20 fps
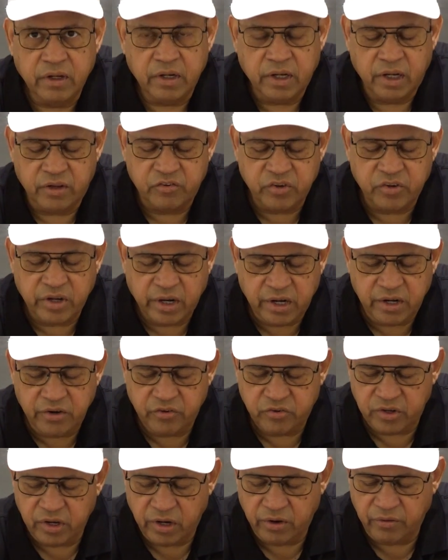a second
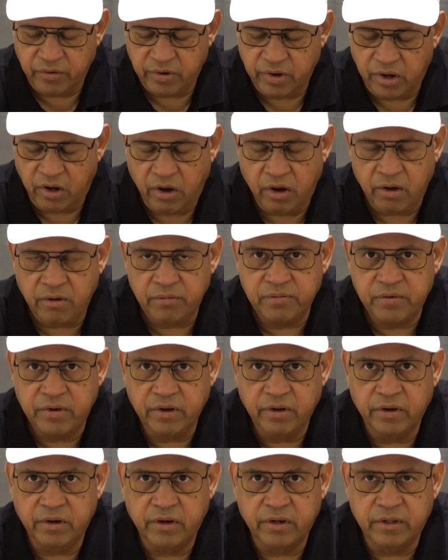sound
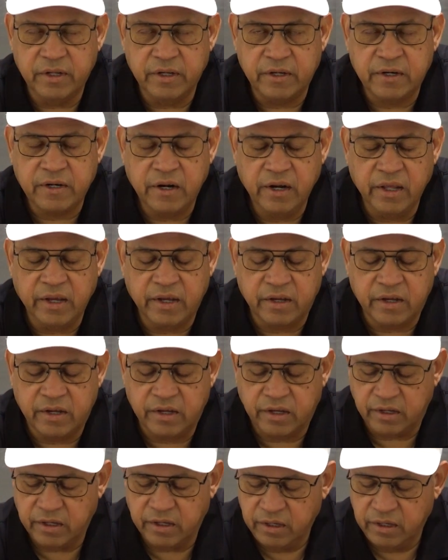after the click
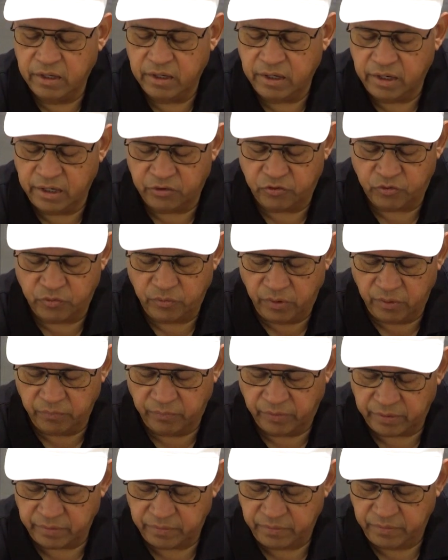is
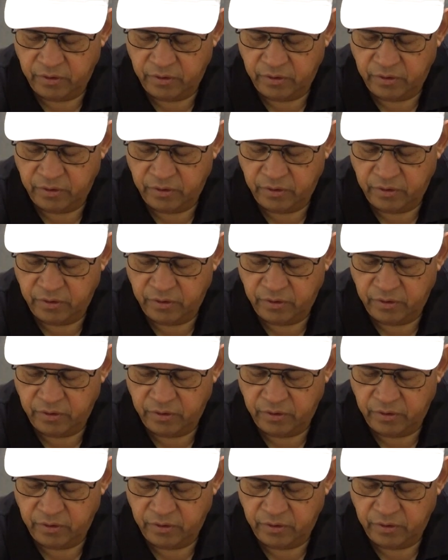over.